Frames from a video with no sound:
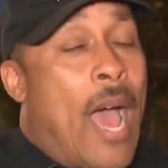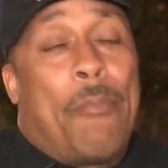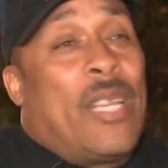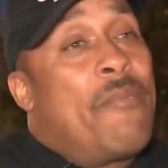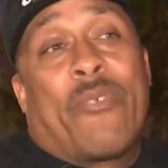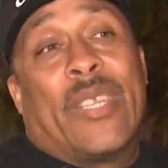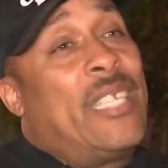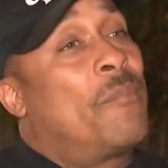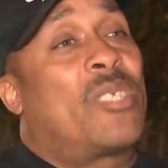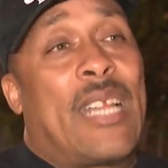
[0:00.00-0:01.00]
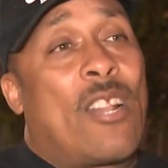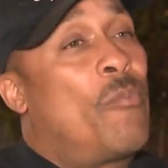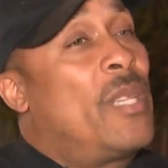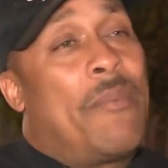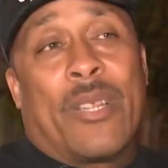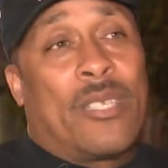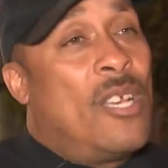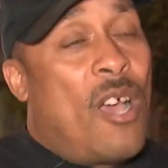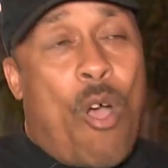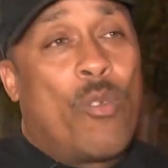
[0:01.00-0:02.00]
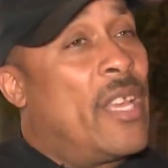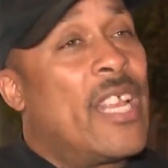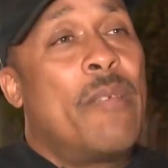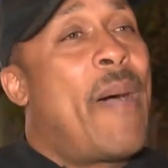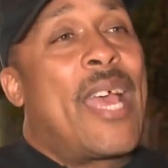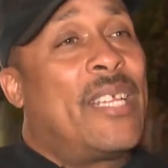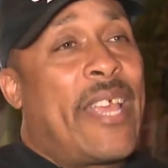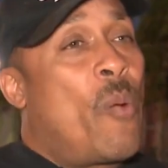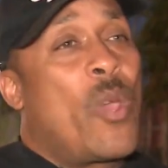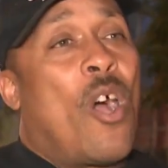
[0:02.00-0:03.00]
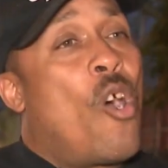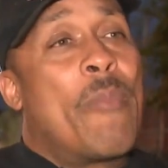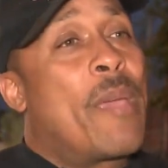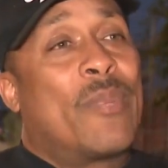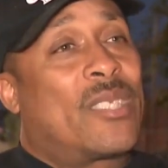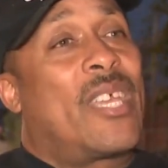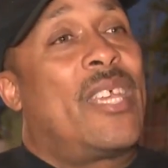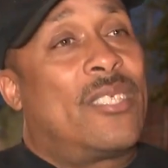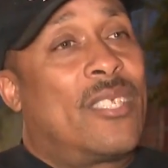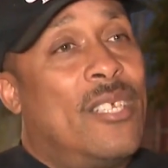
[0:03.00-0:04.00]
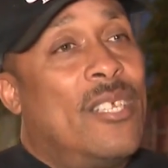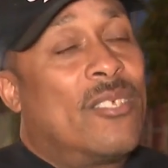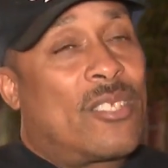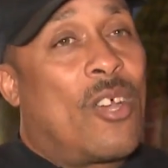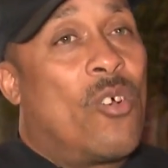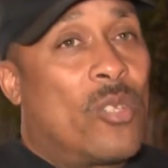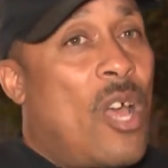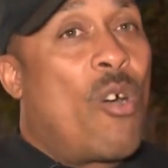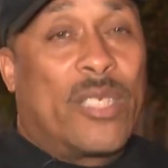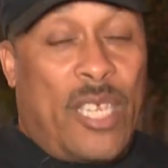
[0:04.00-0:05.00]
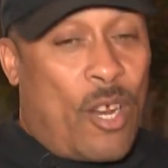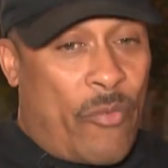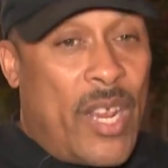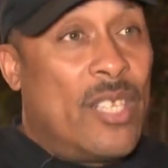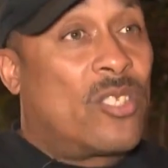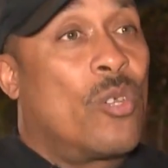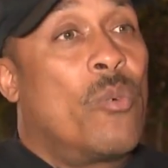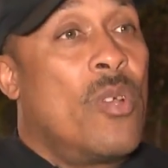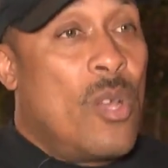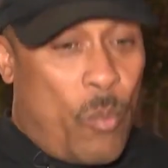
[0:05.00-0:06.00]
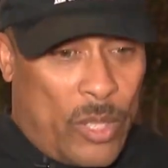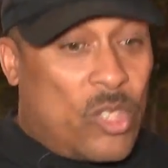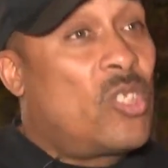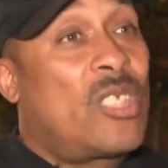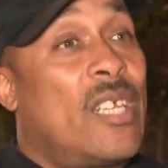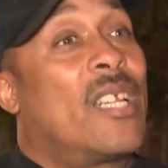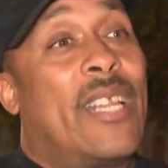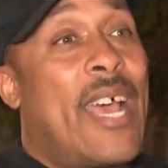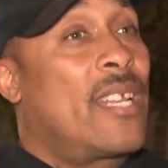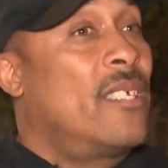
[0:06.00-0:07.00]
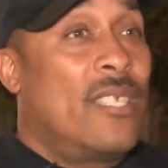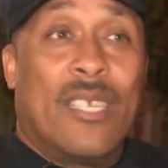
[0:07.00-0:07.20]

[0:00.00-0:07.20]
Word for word: I believe in redemption. I don't believe in holding anybody down. We all make mistakes. So long as he agrees to what you see in the letter,